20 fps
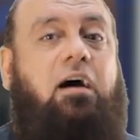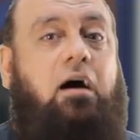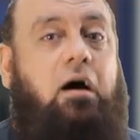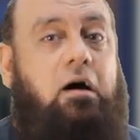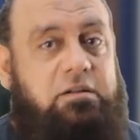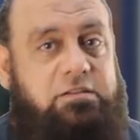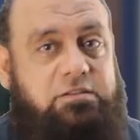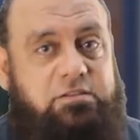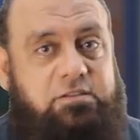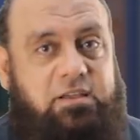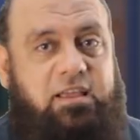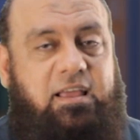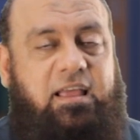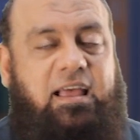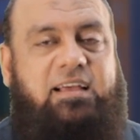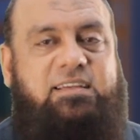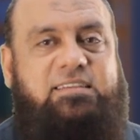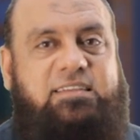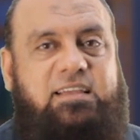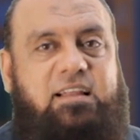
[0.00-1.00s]
artery.
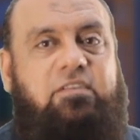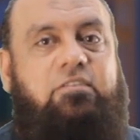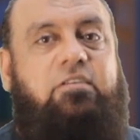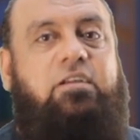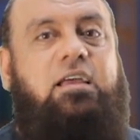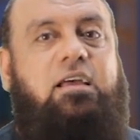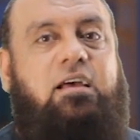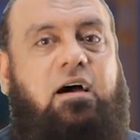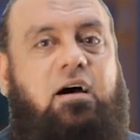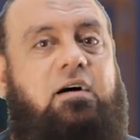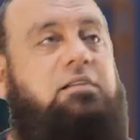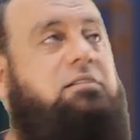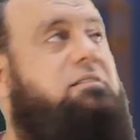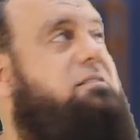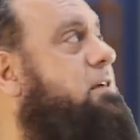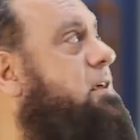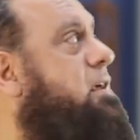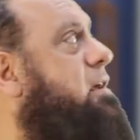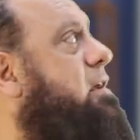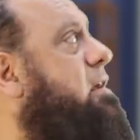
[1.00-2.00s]
Axillary
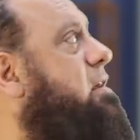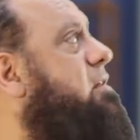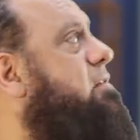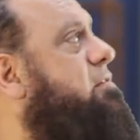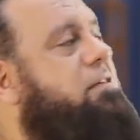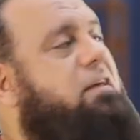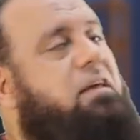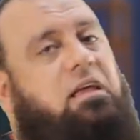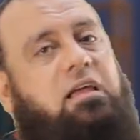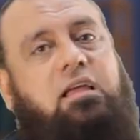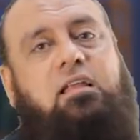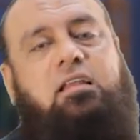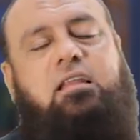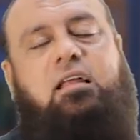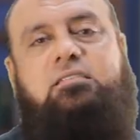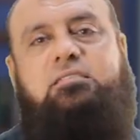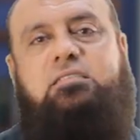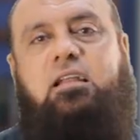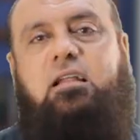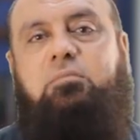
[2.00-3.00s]
artery, the
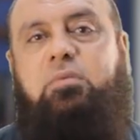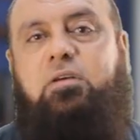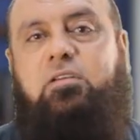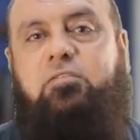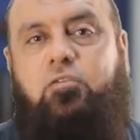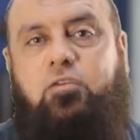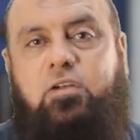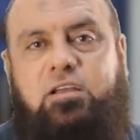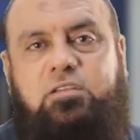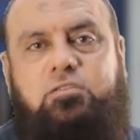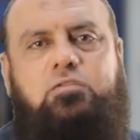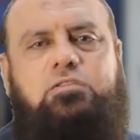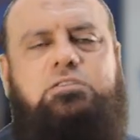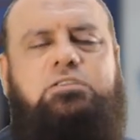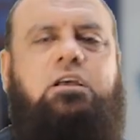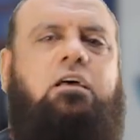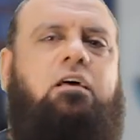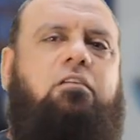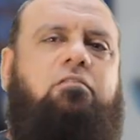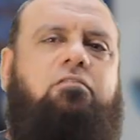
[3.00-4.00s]
lateral
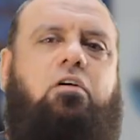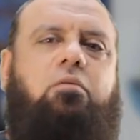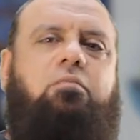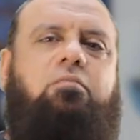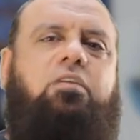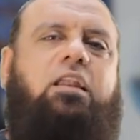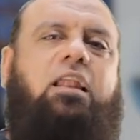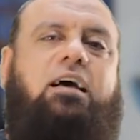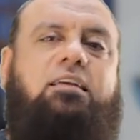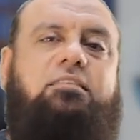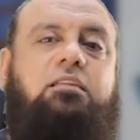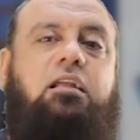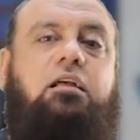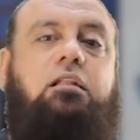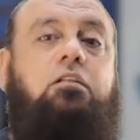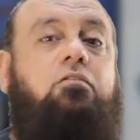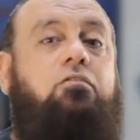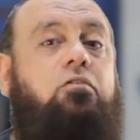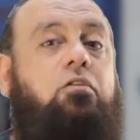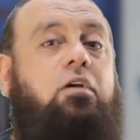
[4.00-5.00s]
perforators from the lateral
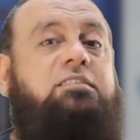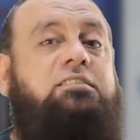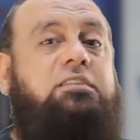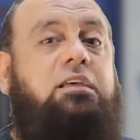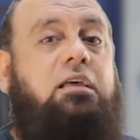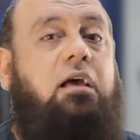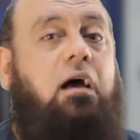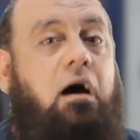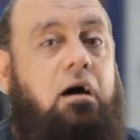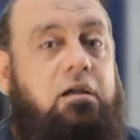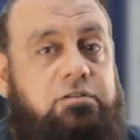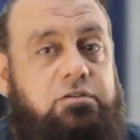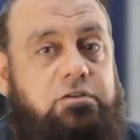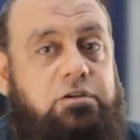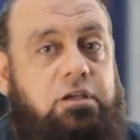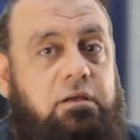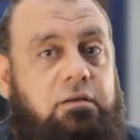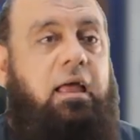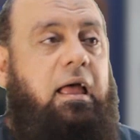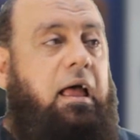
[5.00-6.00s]
thoracic
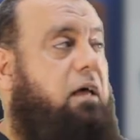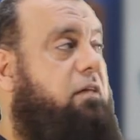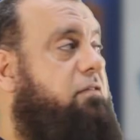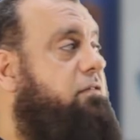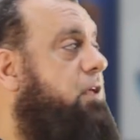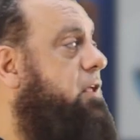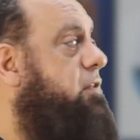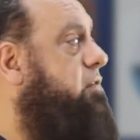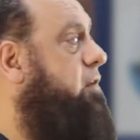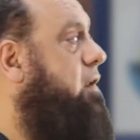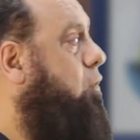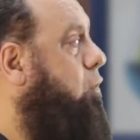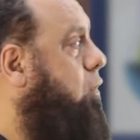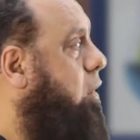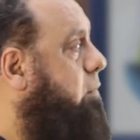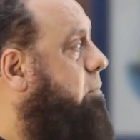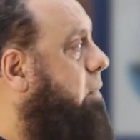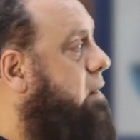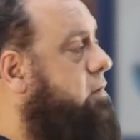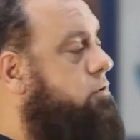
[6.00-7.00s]
artery. And in the
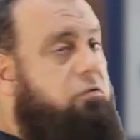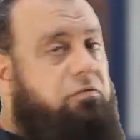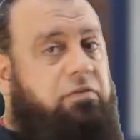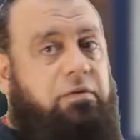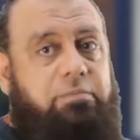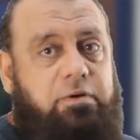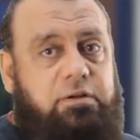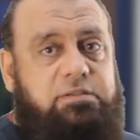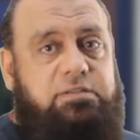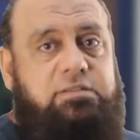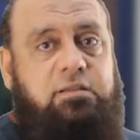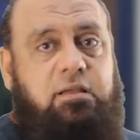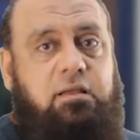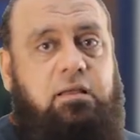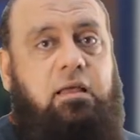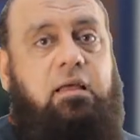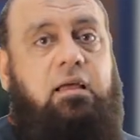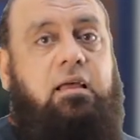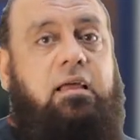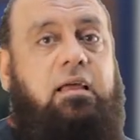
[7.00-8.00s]
lower part of the breast,
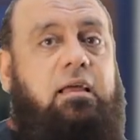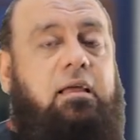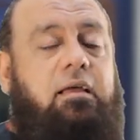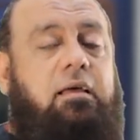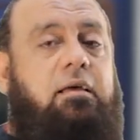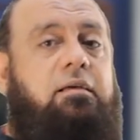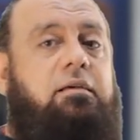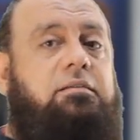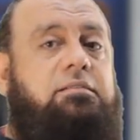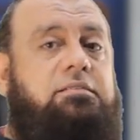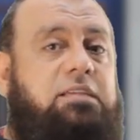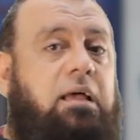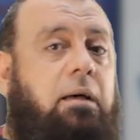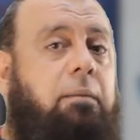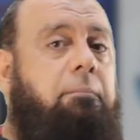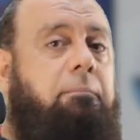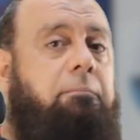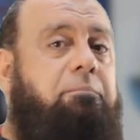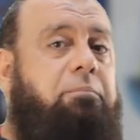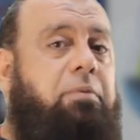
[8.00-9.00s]

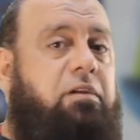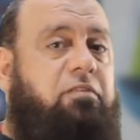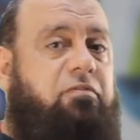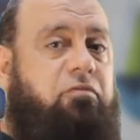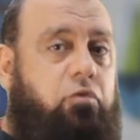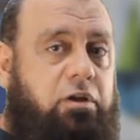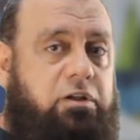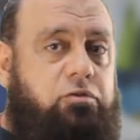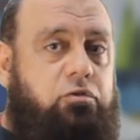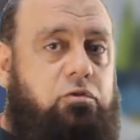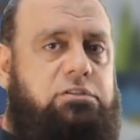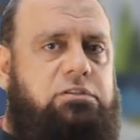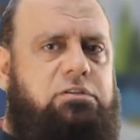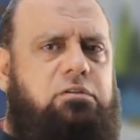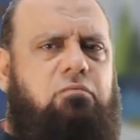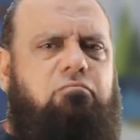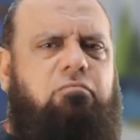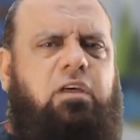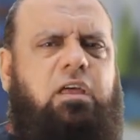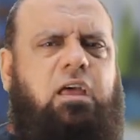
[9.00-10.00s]
some perforators,
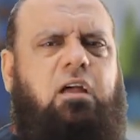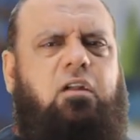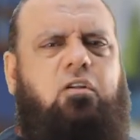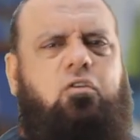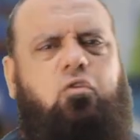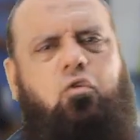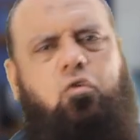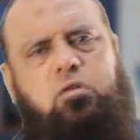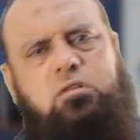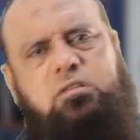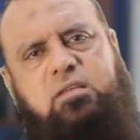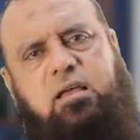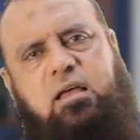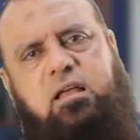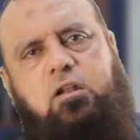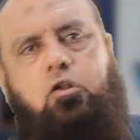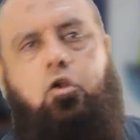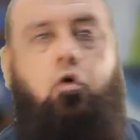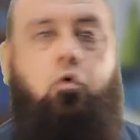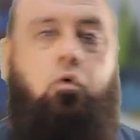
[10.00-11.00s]
they are called
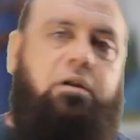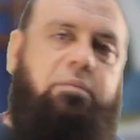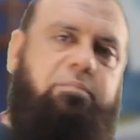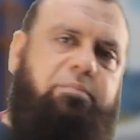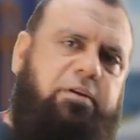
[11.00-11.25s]
lower